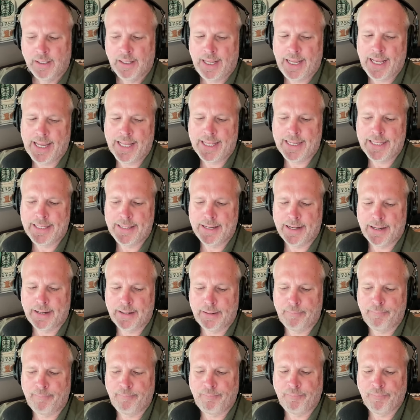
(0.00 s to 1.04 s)
and
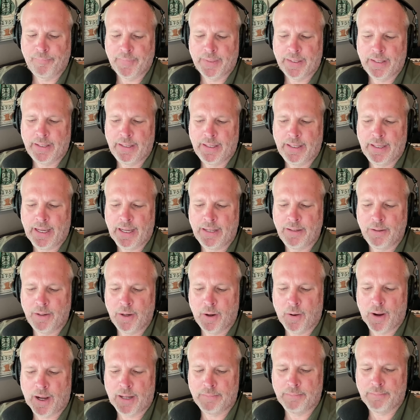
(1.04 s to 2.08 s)
um, and you
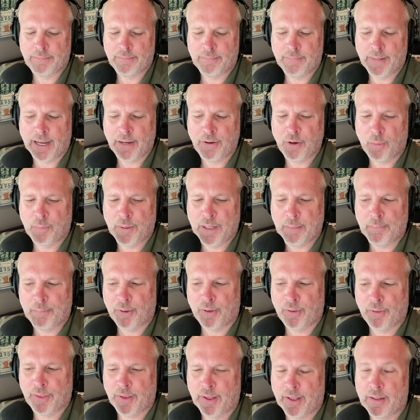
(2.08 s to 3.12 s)
know I, I, know
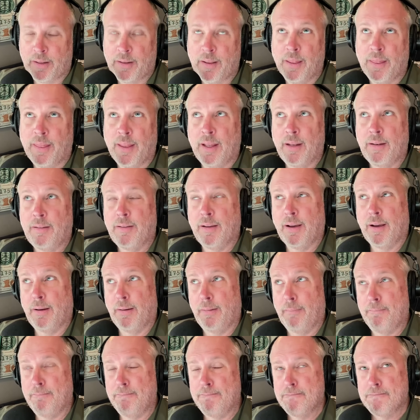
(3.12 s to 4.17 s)
people that that
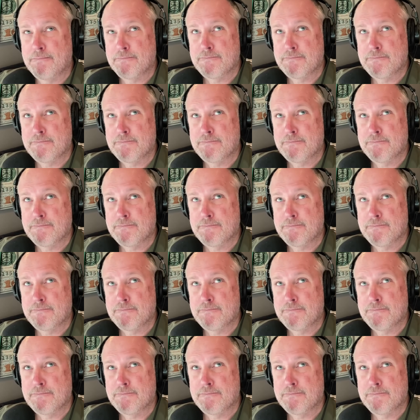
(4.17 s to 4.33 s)
um,